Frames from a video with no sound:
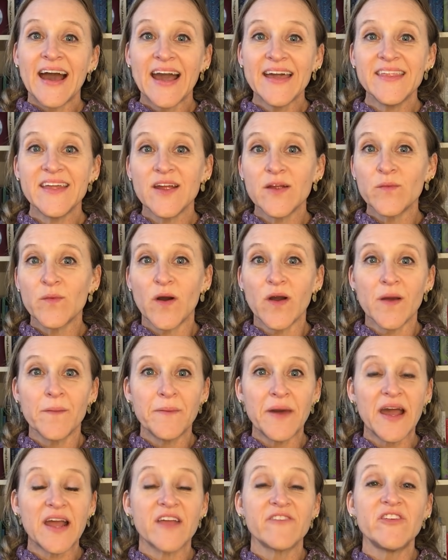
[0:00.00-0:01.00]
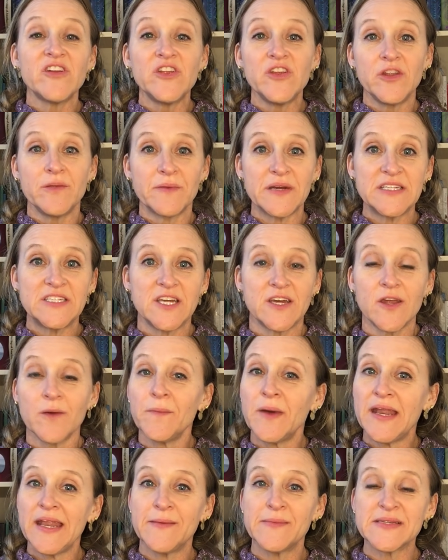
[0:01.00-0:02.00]
Hi there and welcome back. If you're new to my channel,
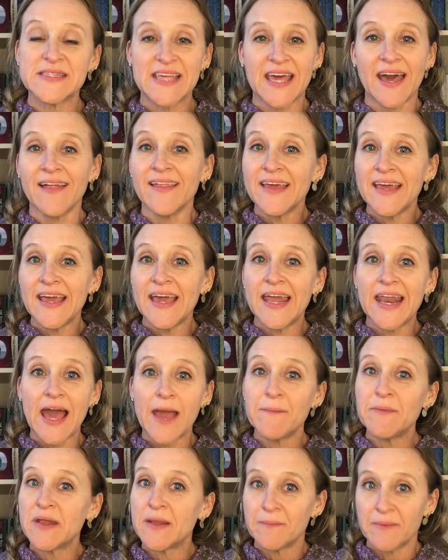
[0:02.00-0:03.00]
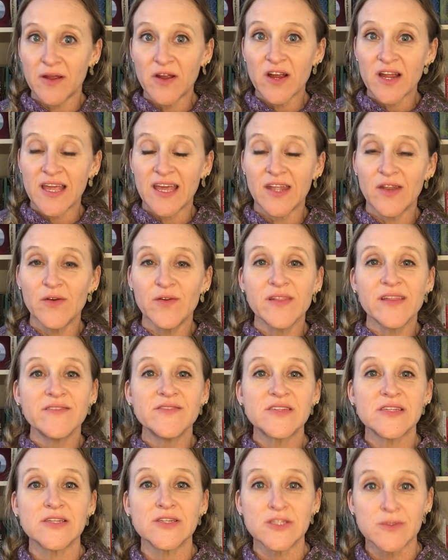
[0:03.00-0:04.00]
my name is Kelly and I'm an American who
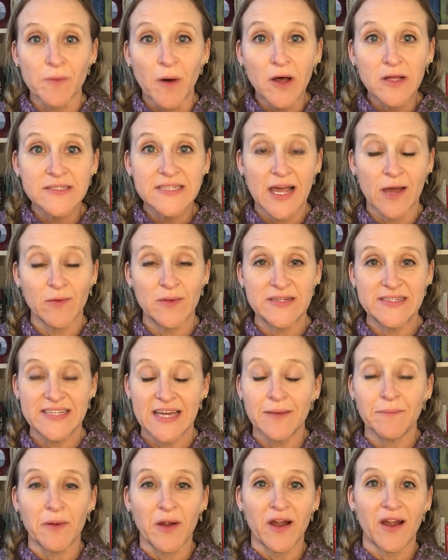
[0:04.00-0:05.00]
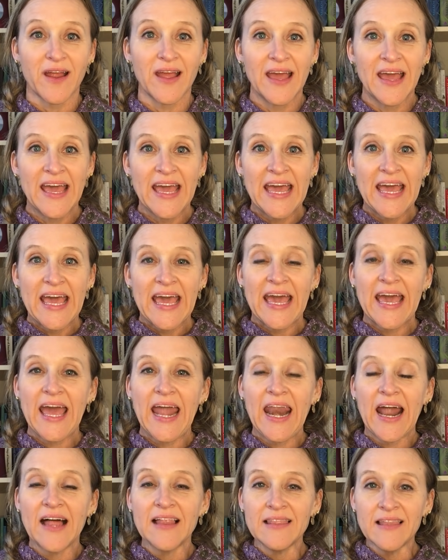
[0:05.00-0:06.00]
lives in a small town in Denmark.
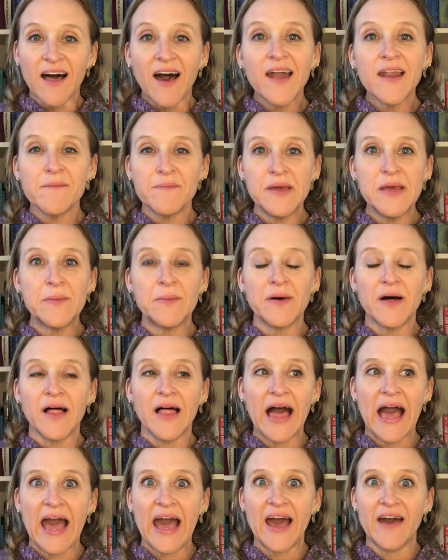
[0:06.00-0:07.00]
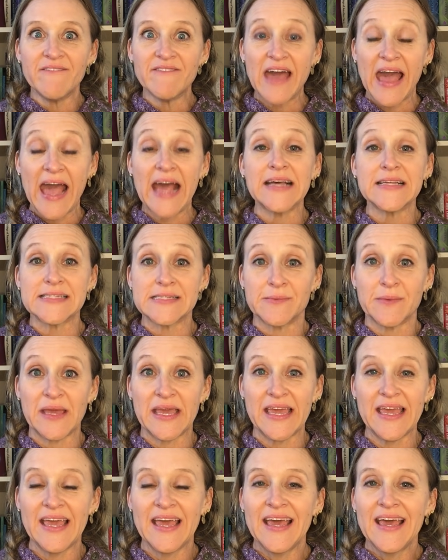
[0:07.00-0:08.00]
And a lot of people have asked
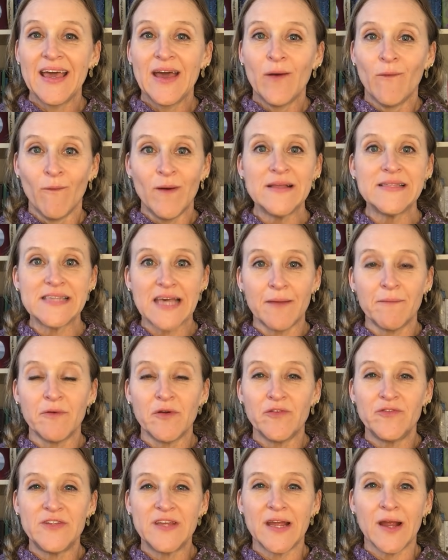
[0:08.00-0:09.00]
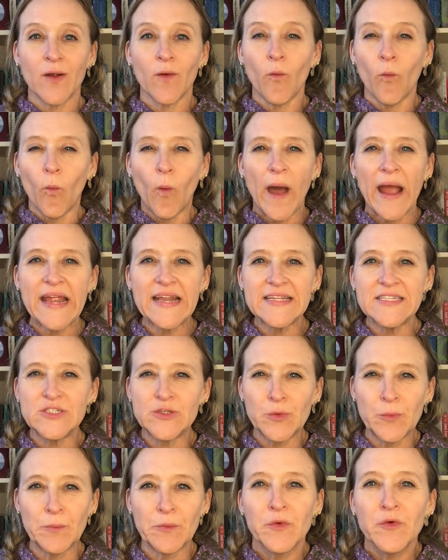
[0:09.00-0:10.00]
me once I moved here, why
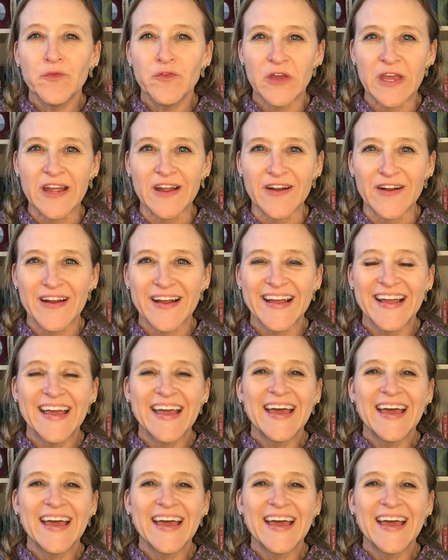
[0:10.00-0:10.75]
did you move here?